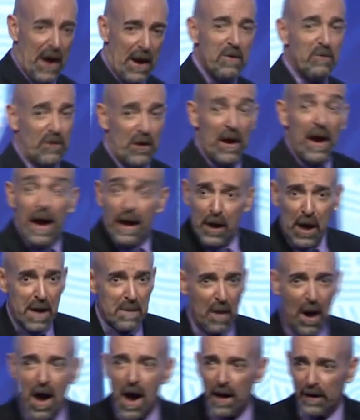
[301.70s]
Is there.
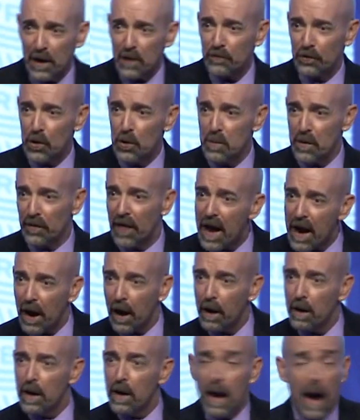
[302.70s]
Come on, there's humor
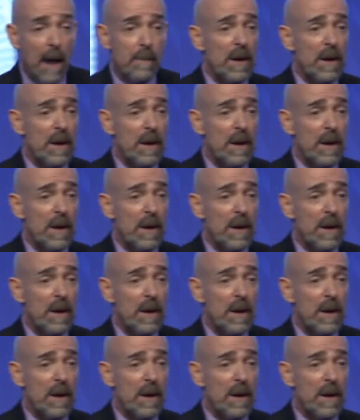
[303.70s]
there.